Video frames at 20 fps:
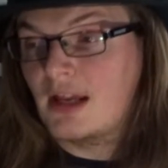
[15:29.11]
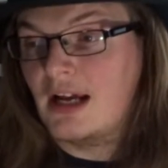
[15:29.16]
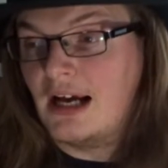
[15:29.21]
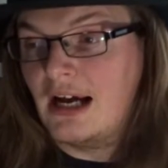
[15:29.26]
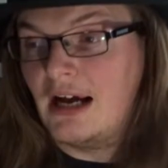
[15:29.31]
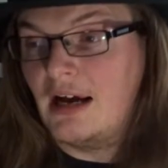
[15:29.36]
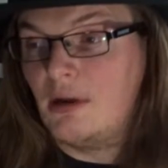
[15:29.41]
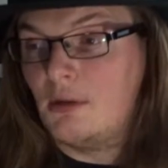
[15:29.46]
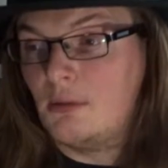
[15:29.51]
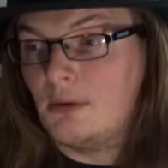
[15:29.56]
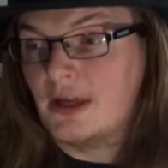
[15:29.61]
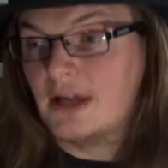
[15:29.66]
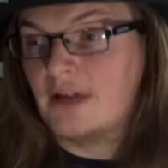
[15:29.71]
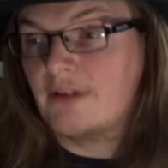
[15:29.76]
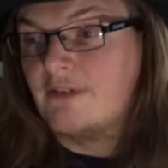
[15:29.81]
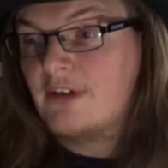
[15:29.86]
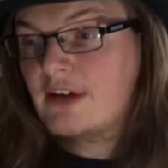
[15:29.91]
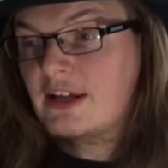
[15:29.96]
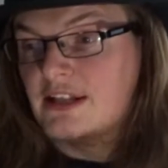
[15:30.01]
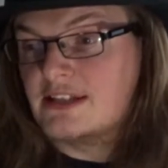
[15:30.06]
how are we going
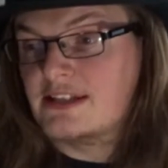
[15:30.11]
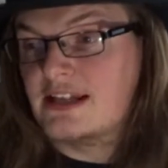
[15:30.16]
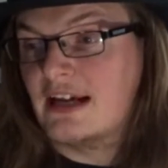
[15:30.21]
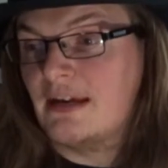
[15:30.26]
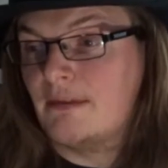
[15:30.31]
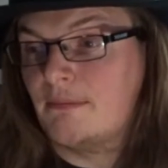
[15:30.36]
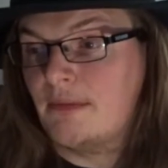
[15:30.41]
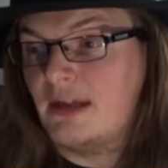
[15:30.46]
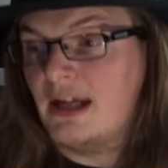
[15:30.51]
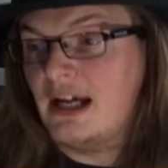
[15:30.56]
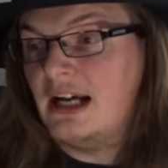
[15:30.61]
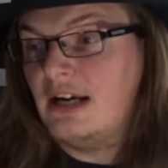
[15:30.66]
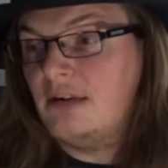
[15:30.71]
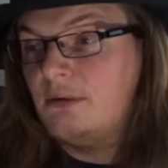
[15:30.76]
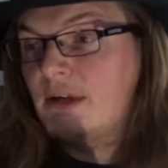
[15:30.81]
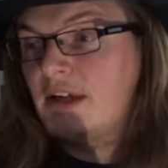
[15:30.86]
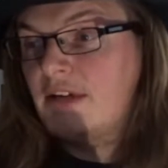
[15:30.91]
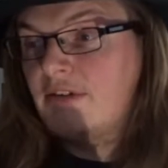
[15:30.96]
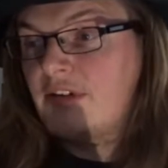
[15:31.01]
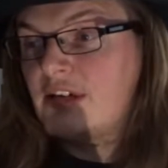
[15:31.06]
to figure this
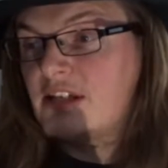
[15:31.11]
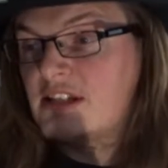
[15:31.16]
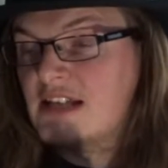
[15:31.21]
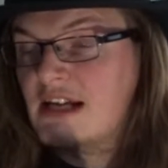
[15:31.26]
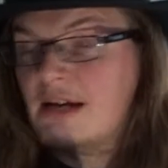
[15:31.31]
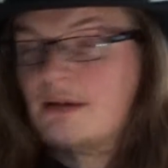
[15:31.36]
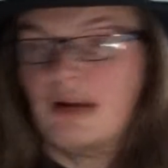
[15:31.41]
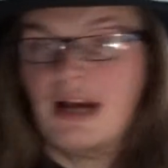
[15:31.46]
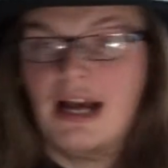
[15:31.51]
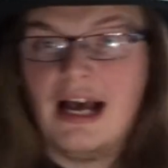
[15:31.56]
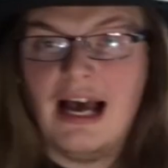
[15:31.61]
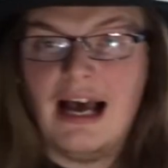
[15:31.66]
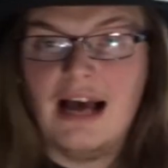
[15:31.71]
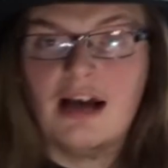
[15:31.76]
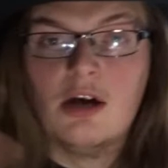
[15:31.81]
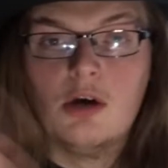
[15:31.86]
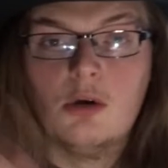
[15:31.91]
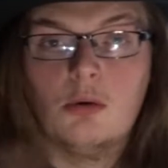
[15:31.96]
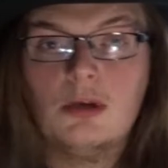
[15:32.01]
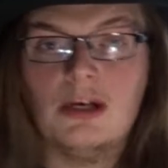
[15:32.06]

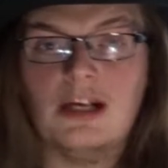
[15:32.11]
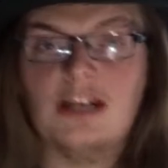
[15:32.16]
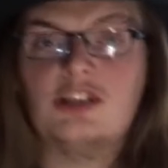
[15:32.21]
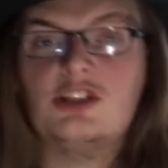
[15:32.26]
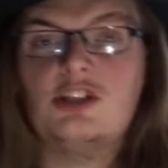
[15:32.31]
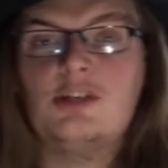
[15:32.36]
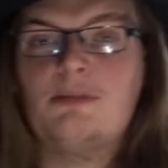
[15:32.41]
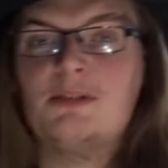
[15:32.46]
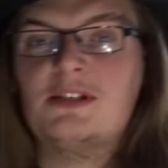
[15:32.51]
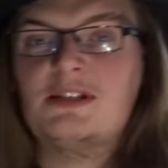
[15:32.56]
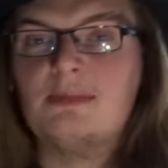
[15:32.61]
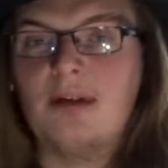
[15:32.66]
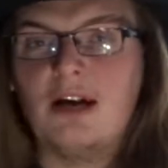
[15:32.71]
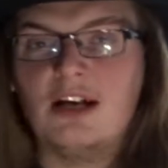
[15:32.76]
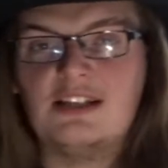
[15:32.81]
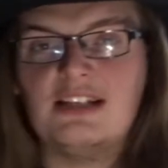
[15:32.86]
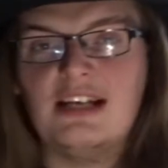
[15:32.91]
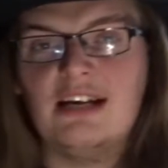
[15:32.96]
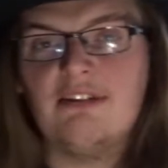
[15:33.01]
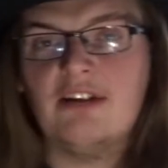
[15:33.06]
out? We'll get super
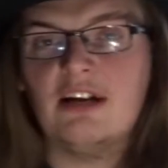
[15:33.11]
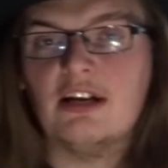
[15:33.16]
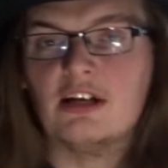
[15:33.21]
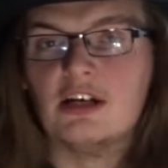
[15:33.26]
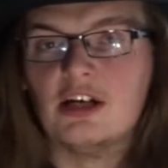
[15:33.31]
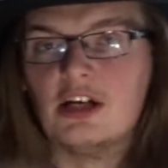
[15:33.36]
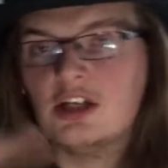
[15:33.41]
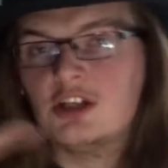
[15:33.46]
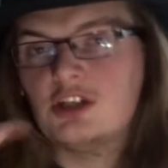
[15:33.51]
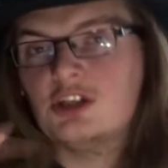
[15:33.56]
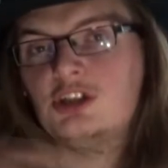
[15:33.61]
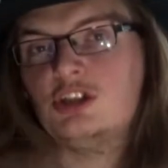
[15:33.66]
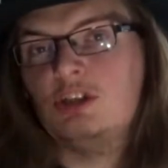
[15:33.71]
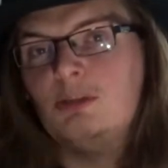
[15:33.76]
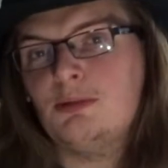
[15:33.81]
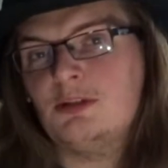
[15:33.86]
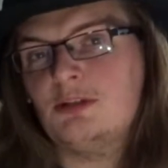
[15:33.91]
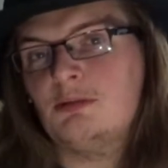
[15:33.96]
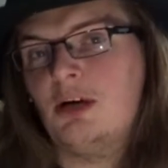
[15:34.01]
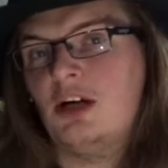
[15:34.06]
smart Tyrion, because
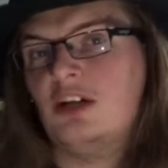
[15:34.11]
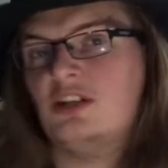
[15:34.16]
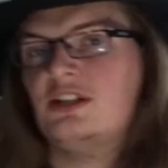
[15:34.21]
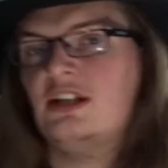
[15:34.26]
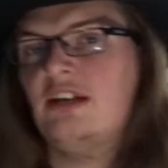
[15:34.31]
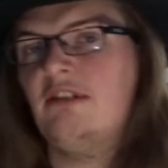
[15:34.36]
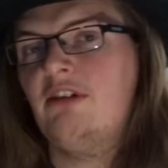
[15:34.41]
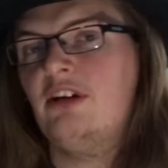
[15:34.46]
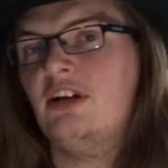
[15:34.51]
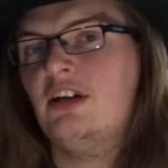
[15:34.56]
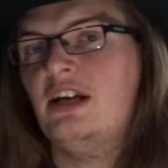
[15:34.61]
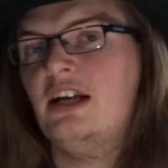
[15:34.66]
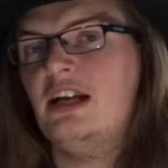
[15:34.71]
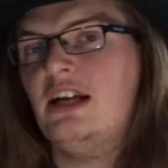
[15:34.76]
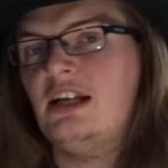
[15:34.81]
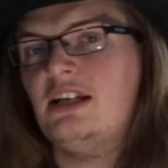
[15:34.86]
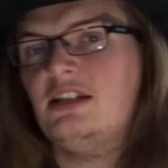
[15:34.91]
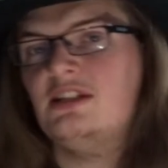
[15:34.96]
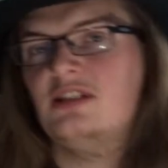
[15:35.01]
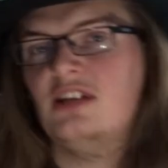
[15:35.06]
super smart Tyrion,
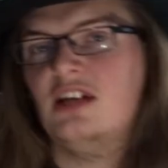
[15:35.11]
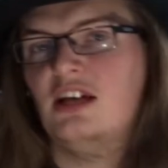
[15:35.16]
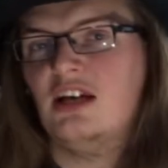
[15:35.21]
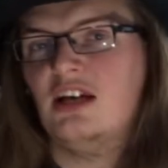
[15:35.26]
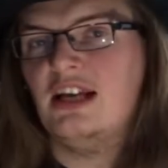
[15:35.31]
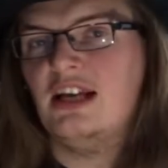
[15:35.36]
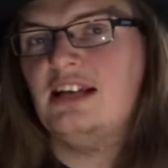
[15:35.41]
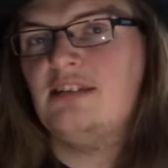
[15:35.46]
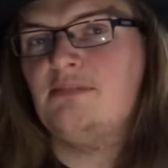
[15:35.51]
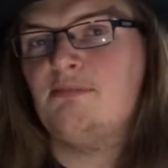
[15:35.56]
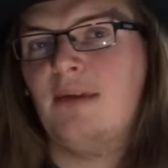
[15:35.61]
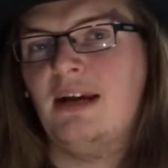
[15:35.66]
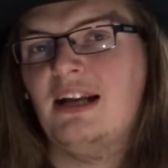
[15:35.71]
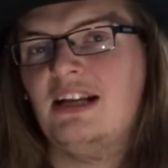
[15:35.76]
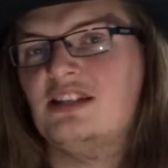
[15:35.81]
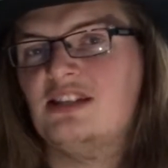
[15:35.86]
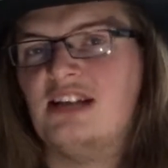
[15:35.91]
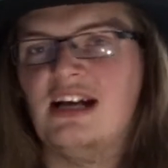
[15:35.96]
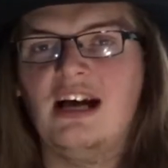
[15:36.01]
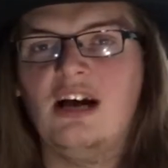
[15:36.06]
he's
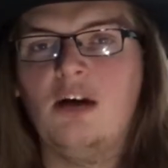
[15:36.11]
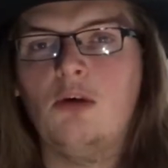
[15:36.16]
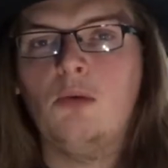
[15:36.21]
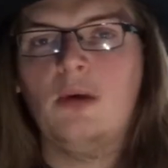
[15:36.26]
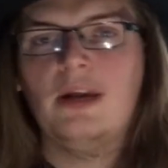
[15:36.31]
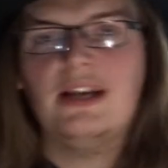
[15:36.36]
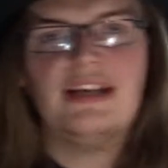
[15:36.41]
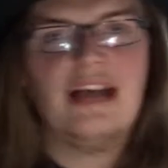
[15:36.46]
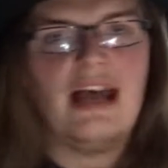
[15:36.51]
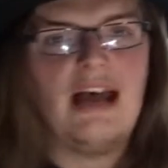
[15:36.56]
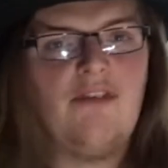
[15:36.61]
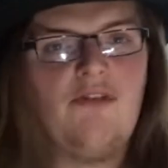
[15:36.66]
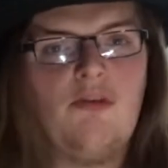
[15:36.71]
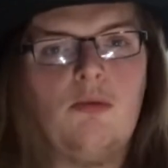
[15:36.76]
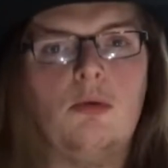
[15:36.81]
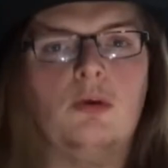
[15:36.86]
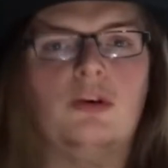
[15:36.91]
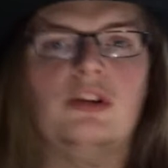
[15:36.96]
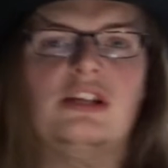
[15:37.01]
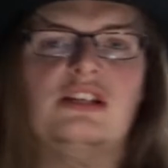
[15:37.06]
managed to outwit
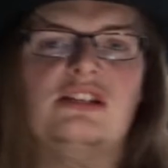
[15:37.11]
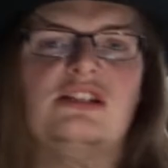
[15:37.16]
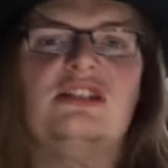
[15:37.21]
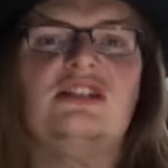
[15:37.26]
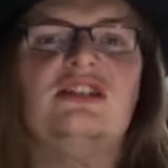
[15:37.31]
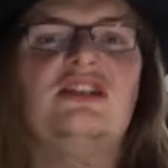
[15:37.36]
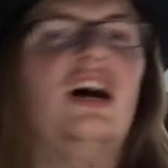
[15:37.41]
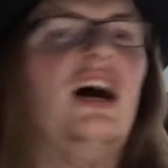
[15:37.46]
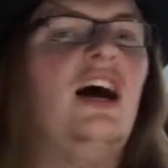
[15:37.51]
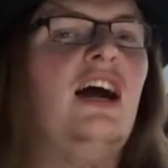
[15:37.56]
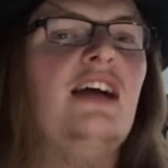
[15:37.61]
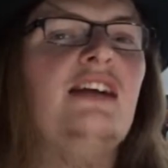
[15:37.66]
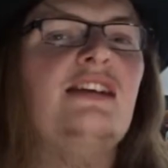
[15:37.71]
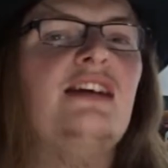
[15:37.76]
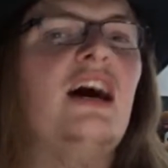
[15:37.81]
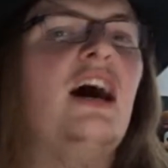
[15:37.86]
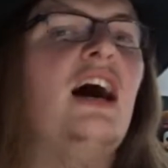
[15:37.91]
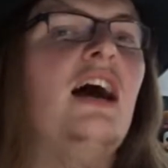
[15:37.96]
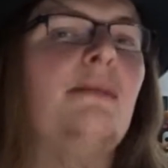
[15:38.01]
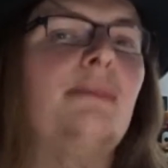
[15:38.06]
everyone this entire
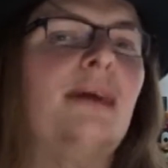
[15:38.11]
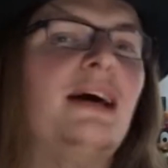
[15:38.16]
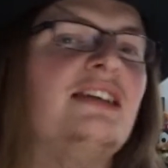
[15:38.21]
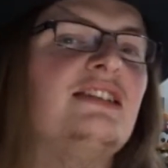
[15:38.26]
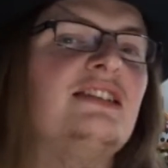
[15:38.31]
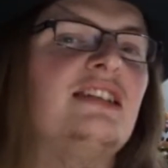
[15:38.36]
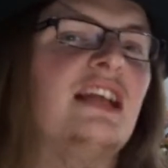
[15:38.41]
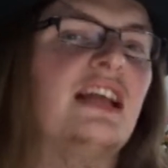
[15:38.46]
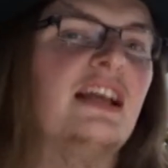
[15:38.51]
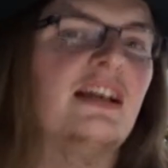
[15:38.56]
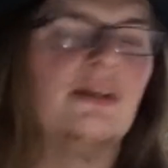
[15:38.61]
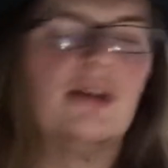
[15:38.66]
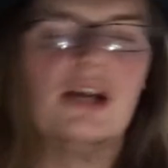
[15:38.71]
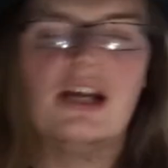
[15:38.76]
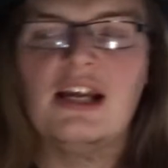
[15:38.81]
time, hasn't he?